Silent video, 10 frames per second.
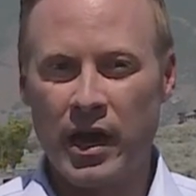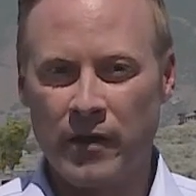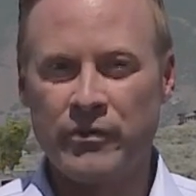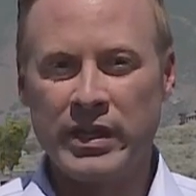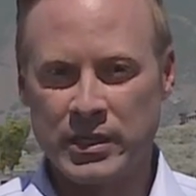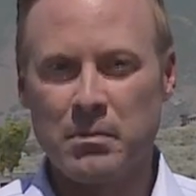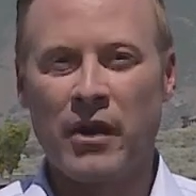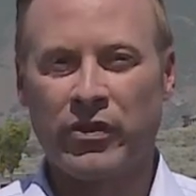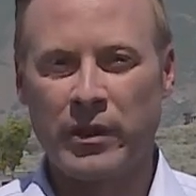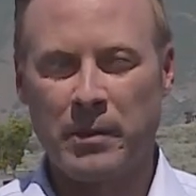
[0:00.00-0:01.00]
of these
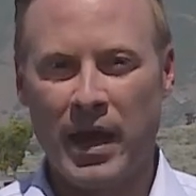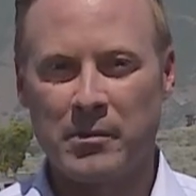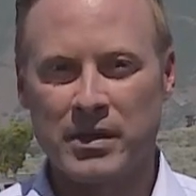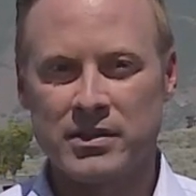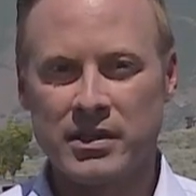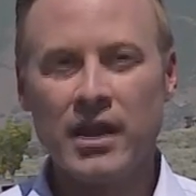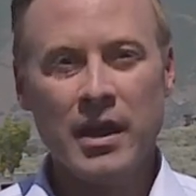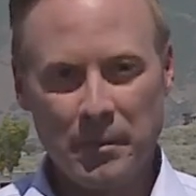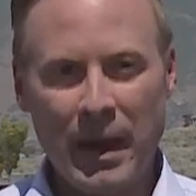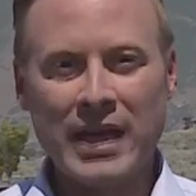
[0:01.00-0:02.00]
monthly payments.
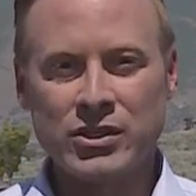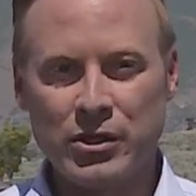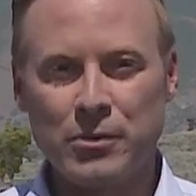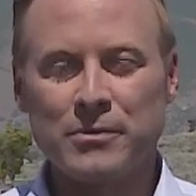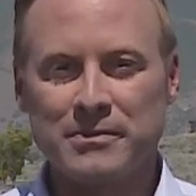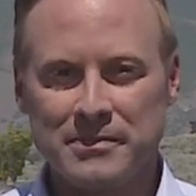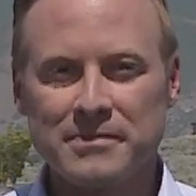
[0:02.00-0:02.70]
Back to you.